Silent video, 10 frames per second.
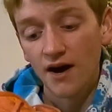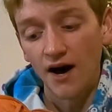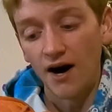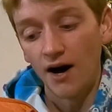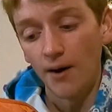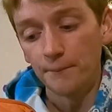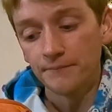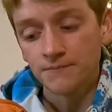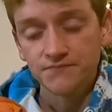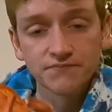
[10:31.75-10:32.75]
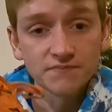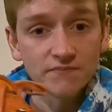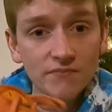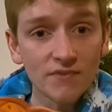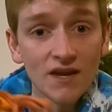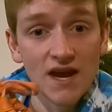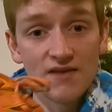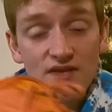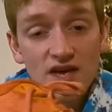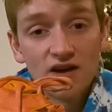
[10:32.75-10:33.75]

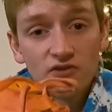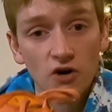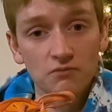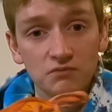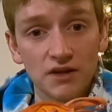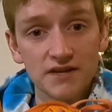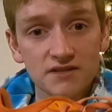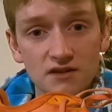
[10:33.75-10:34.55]
And they have carbon plates,